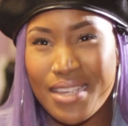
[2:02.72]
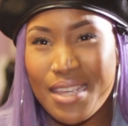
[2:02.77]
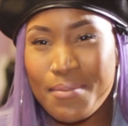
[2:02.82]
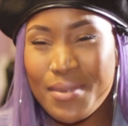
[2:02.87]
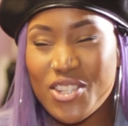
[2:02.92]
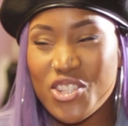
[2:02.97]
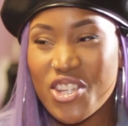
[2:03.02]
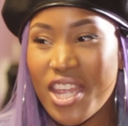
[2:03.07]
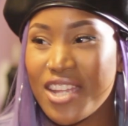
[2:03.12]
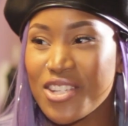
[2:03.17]

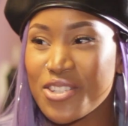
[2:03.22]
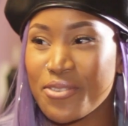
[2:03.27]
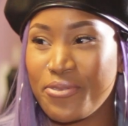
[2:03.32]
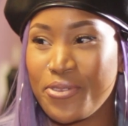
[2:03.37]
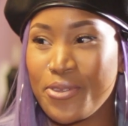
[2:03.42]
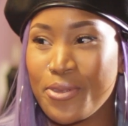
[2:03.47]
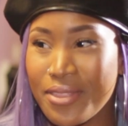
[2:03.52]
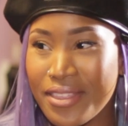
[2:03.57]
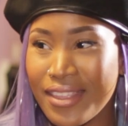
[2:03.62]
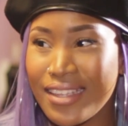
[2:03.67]
maybe change a
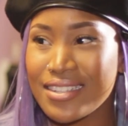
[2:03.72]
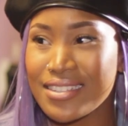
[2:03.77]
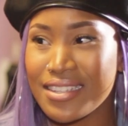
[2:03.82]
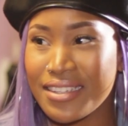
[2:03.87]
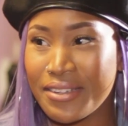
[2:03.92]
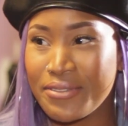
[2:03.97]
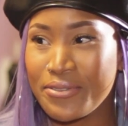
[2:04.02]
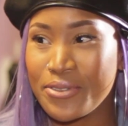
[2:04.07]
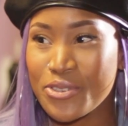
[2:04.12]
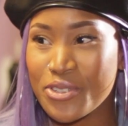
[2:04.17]
few things
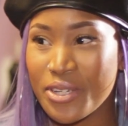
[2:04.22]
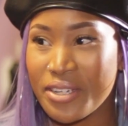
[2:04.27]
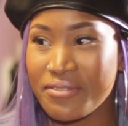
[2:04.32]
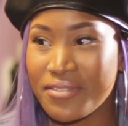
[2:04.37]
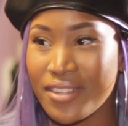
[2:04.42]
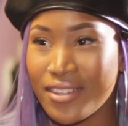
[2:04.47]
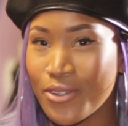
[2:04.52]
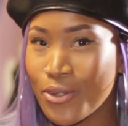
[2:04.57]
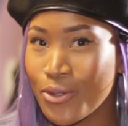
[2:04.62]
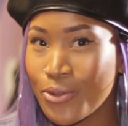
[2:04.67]
in the future
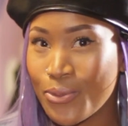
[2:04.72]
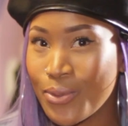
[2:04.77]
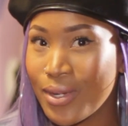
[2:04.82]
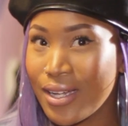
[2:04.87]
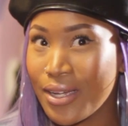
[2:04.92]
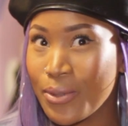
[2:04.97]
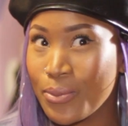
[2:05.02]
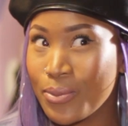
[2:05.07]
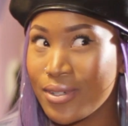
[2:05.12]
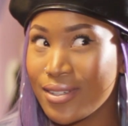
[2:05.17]
if they're not
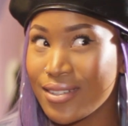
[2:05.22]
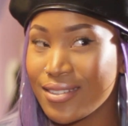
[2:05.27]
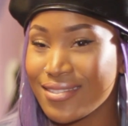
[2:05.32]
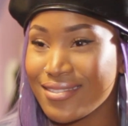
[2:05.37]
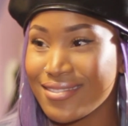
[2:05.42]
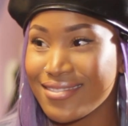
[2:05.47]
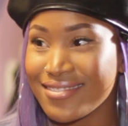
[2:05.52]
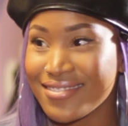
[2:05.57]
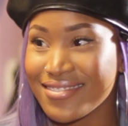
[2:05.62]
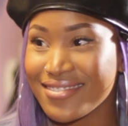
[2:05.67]
what I
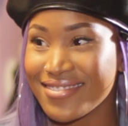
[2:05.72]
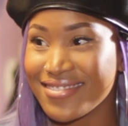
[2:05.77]
want.